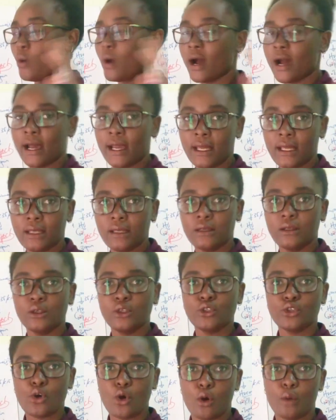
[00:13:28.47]
wide
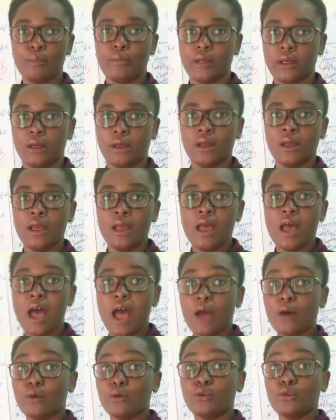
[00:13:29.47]
topic.
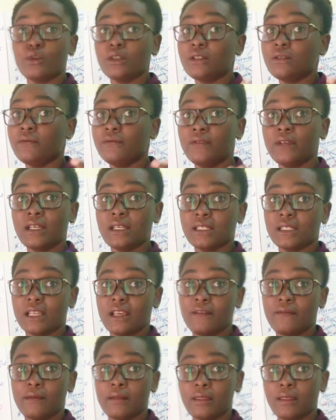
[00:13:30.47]
I could not fix
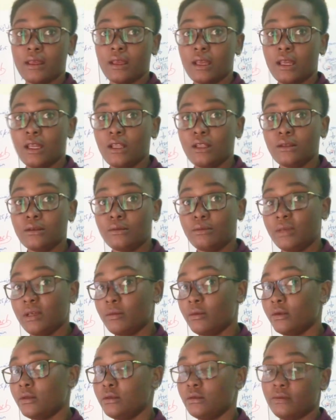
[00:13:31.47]
everything in to be
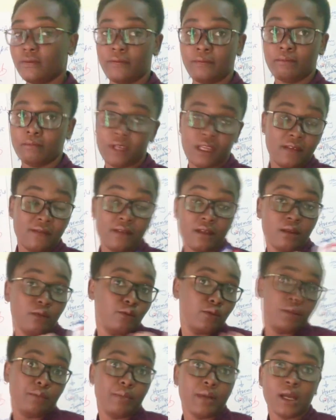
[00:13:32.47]
able to,
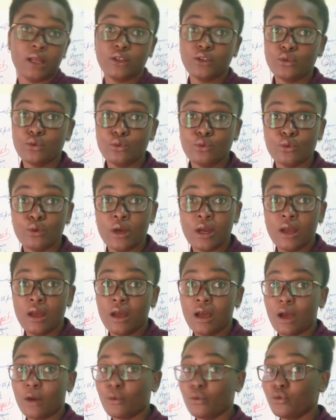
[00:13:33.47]
even with a part two,
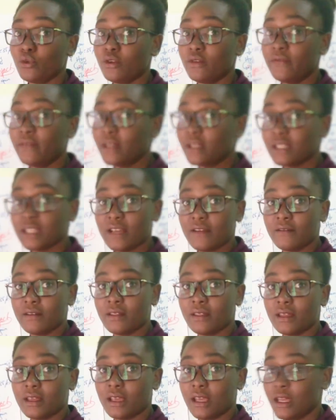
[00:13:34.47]
I could not fix
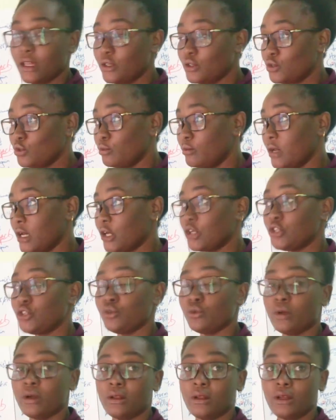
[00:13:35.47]
everything in to make
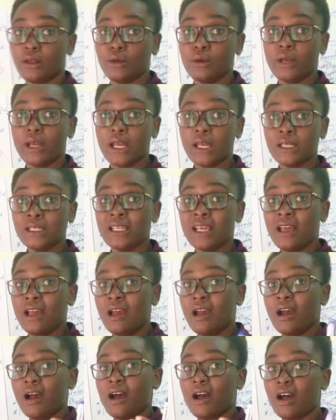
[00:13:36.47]
sure that you guys
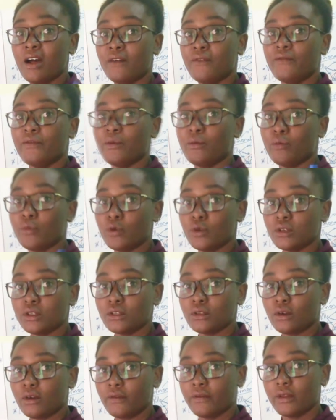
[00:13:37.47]
have the
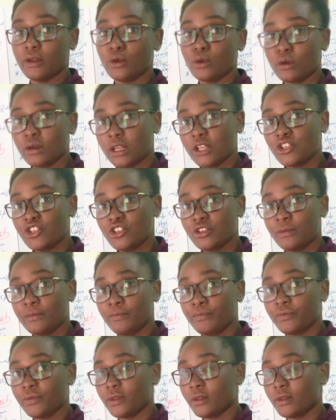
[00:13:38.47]
most of the knowledge